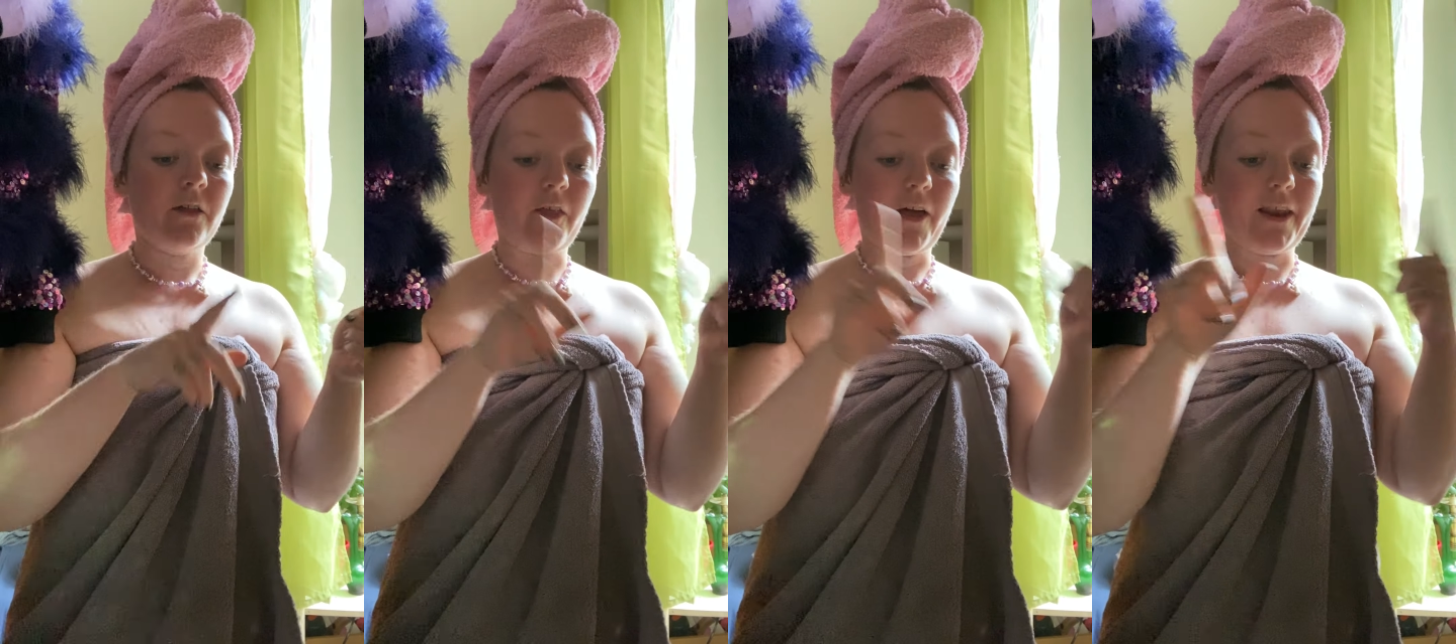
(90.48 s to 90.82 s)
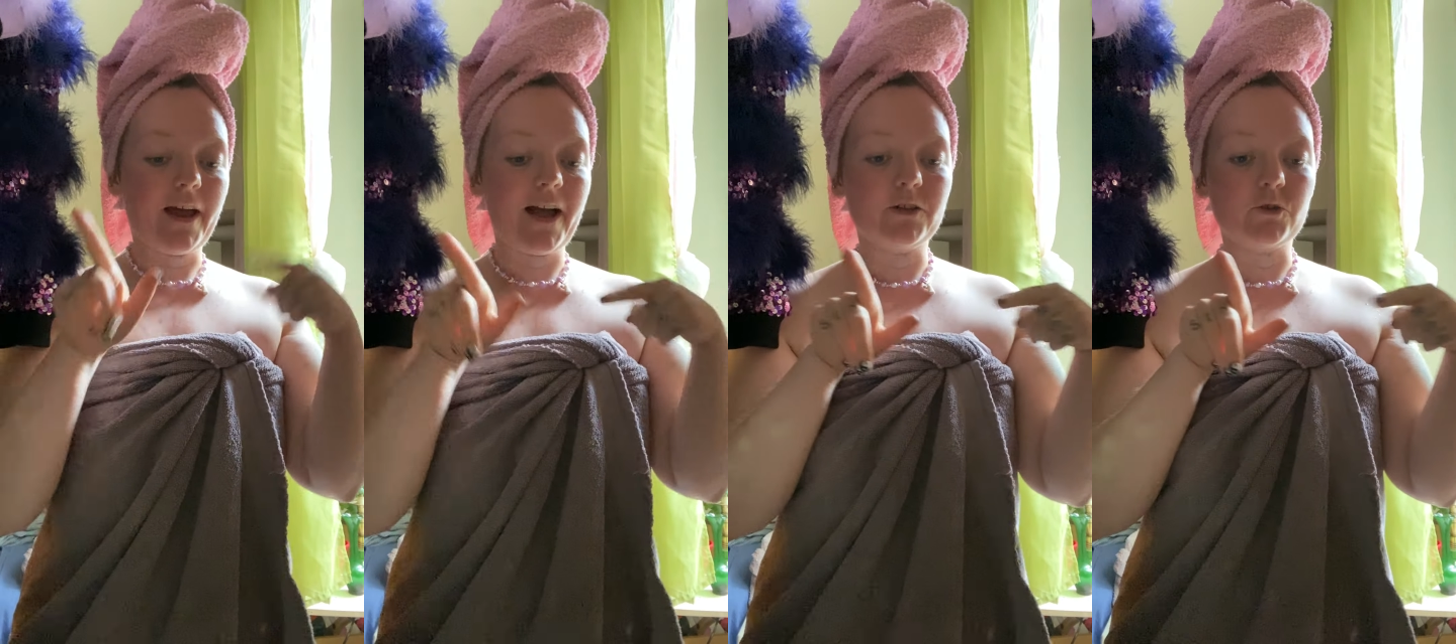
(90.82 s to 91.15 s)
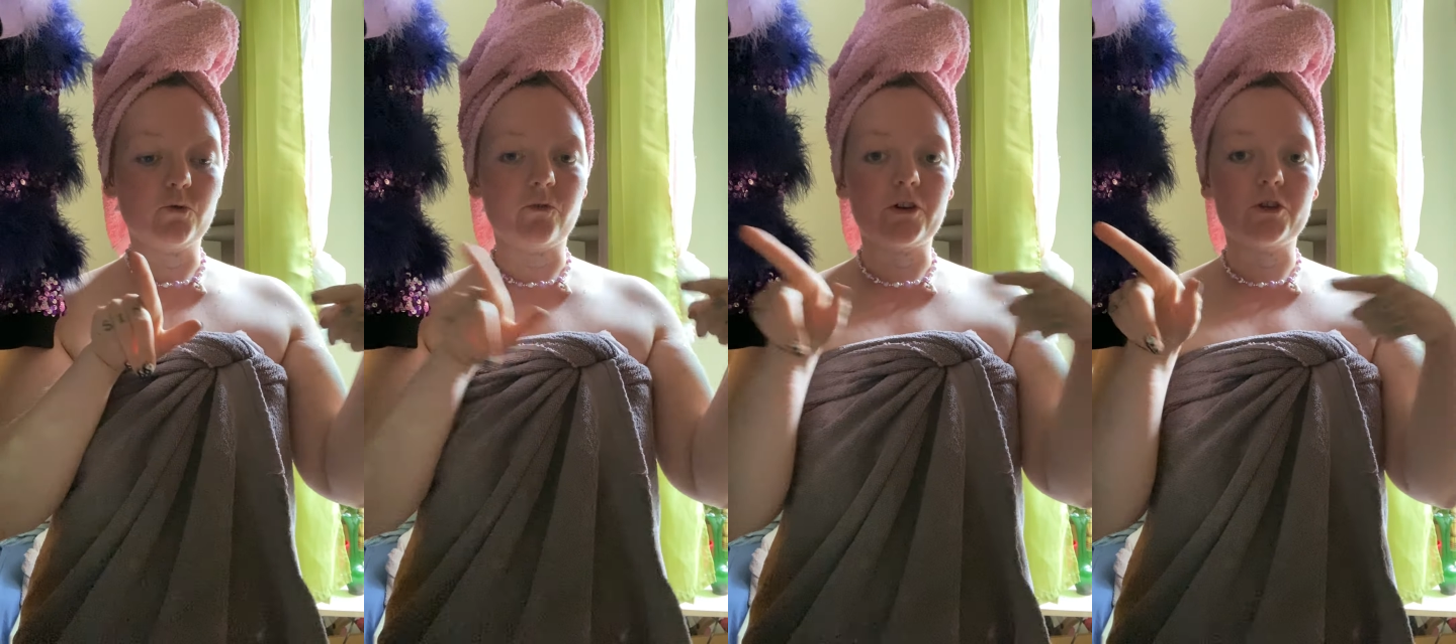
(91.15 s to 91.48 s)
then head
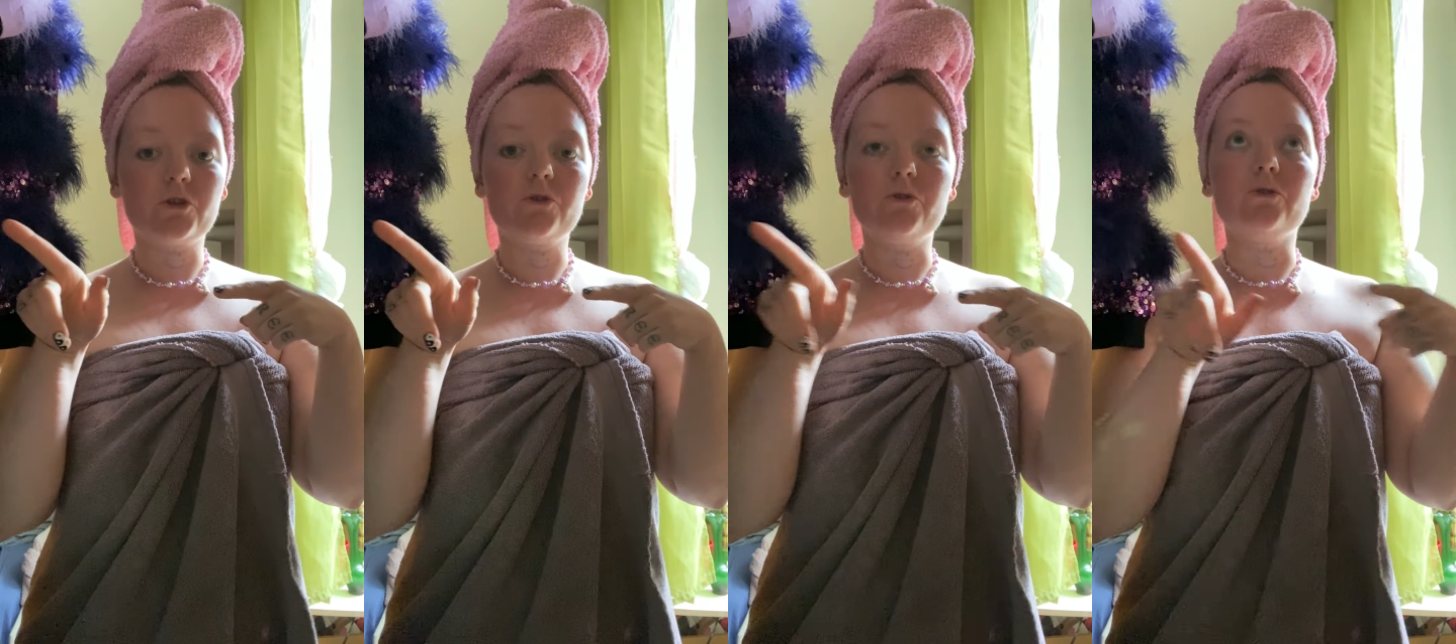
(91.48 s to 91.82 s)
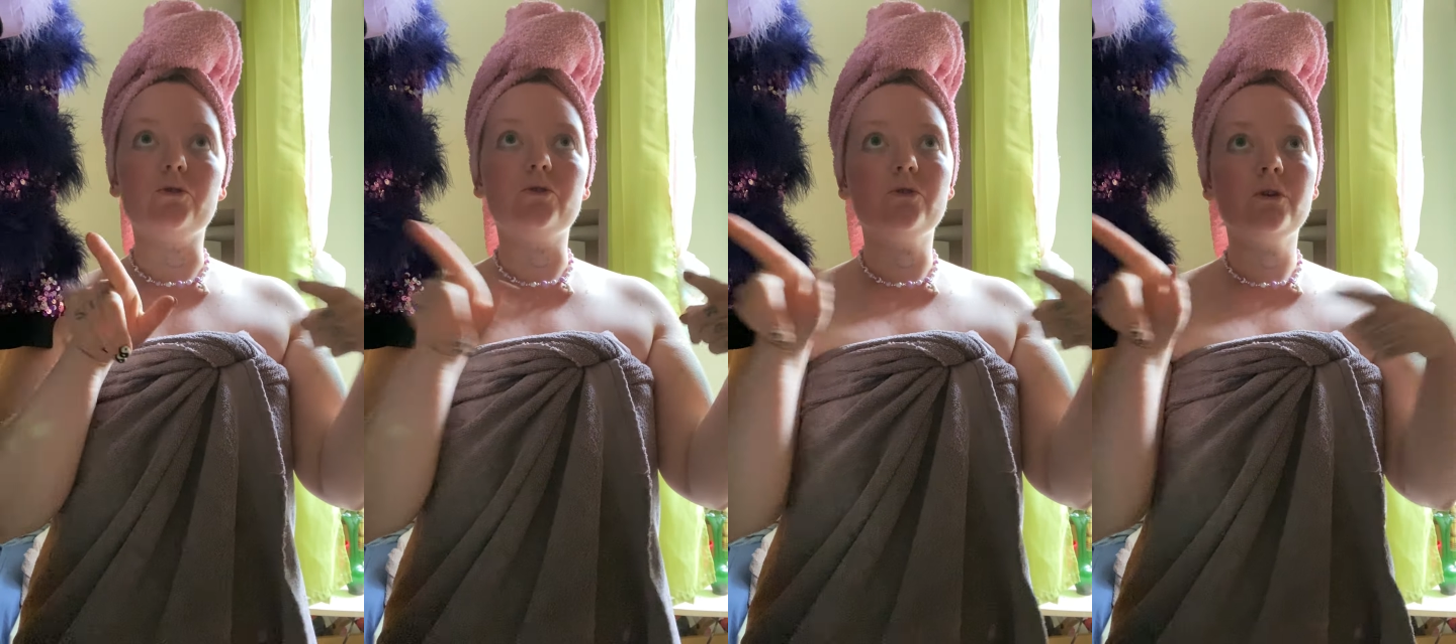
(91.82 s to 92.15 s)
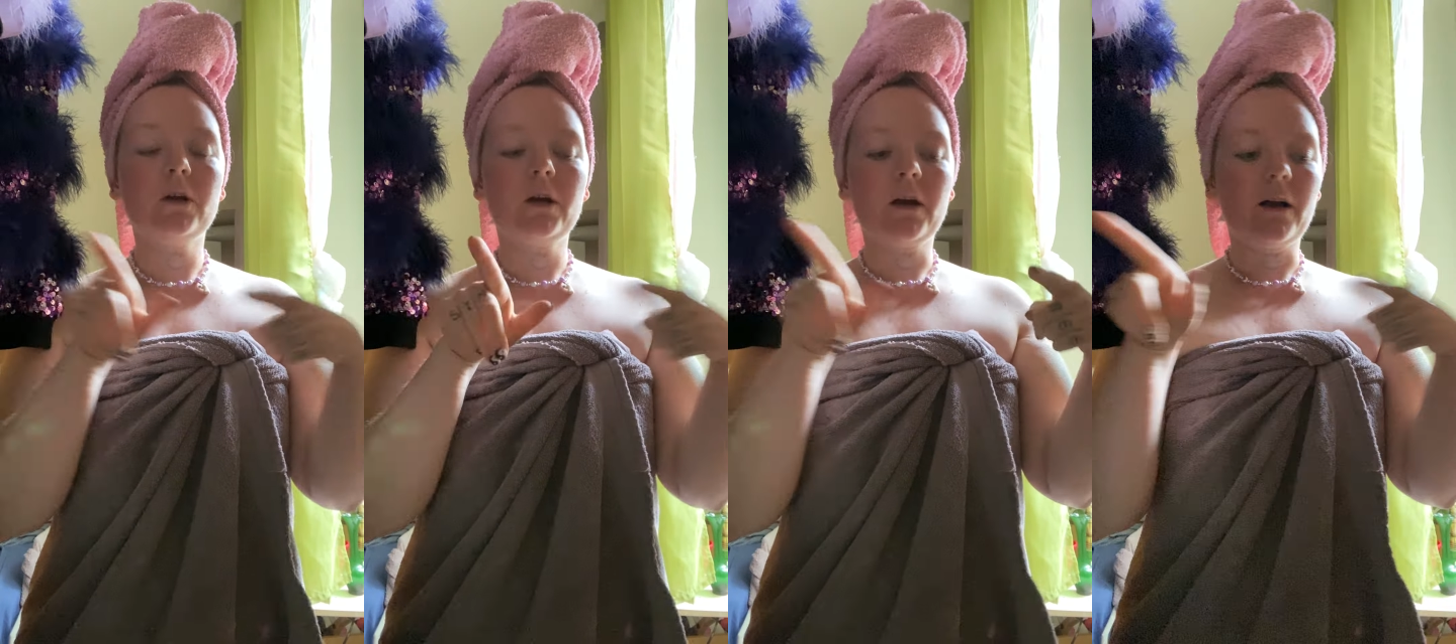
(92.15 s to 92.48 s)
over to
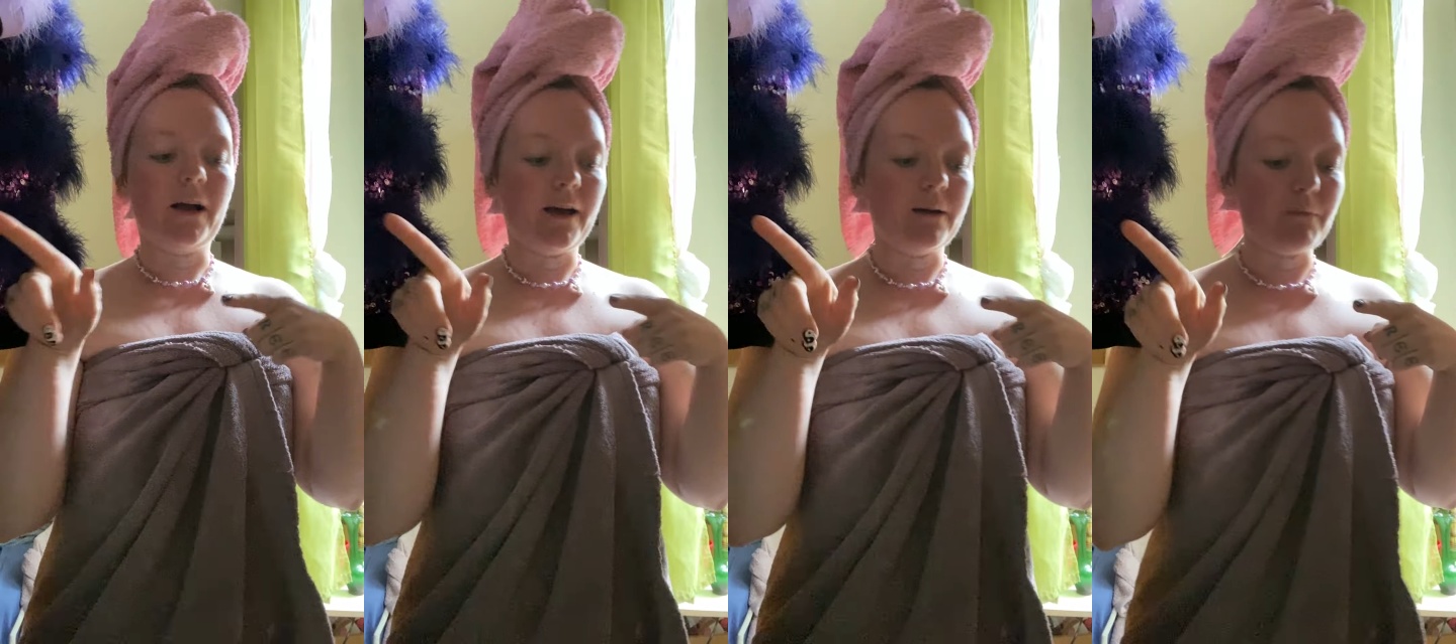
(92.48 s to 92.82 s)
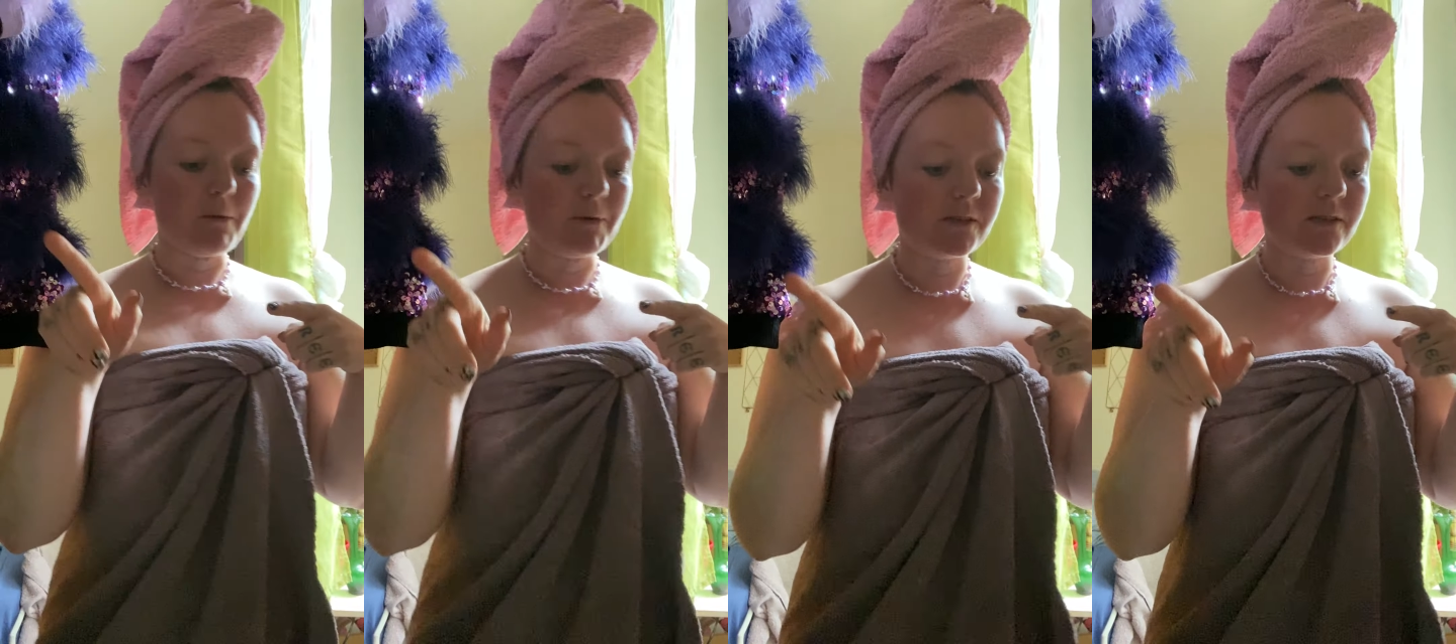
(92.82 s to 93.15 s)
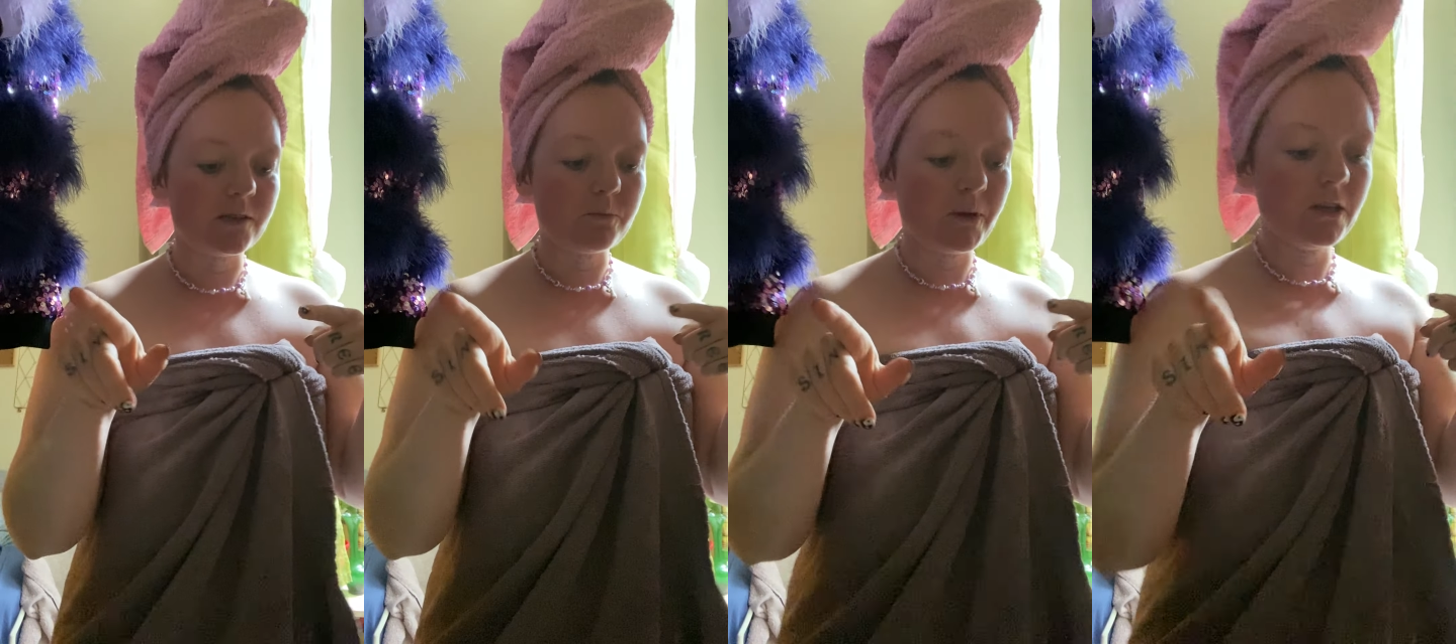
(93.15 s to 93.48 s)
my
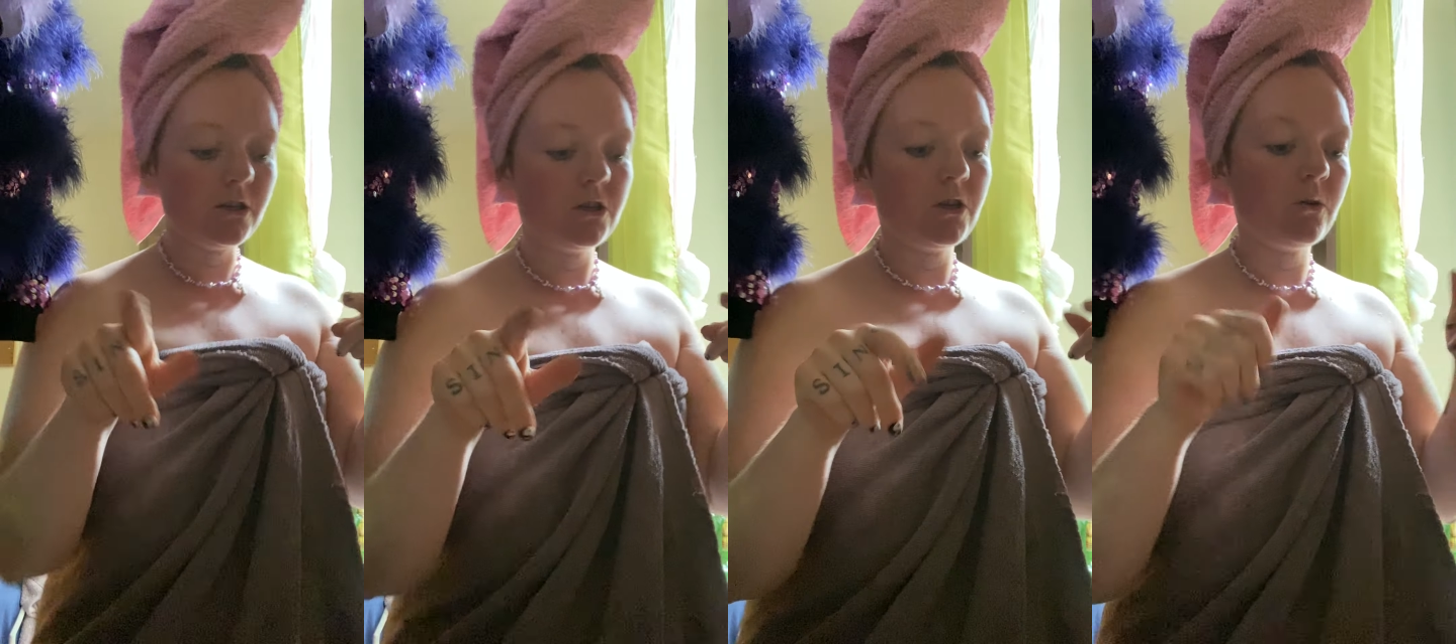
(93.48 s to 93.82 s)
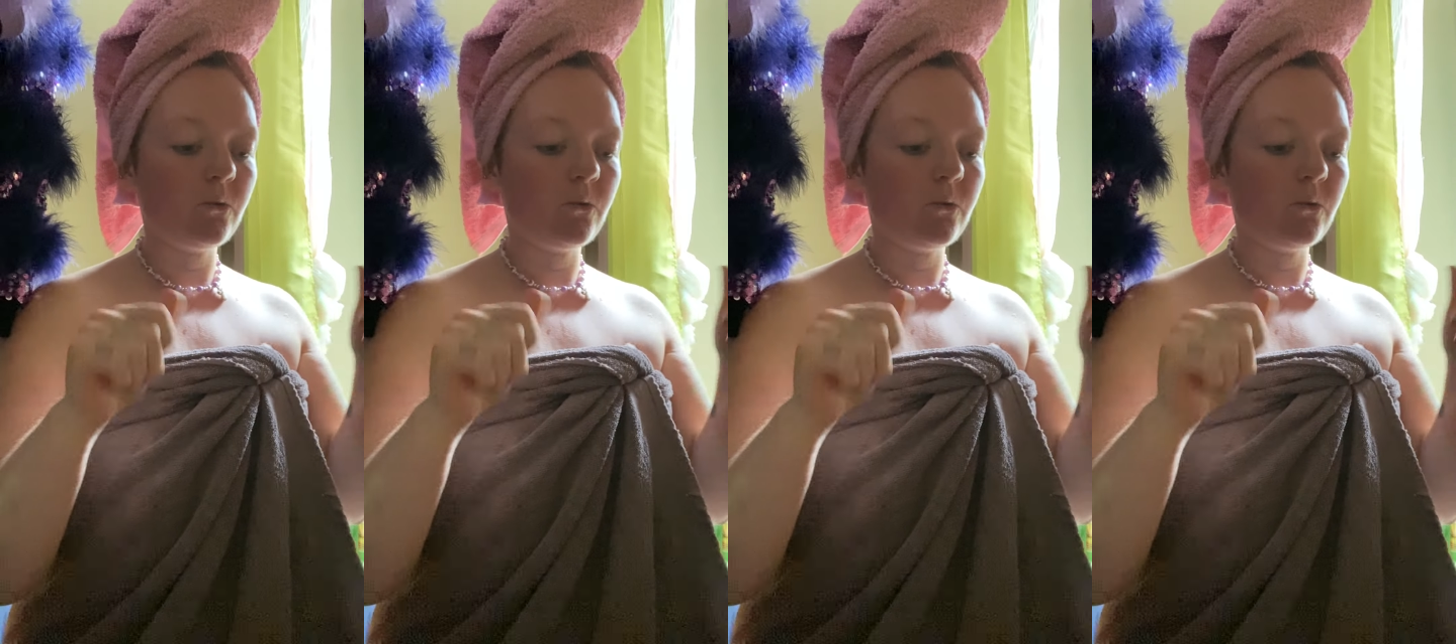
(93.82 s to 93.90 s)
business page,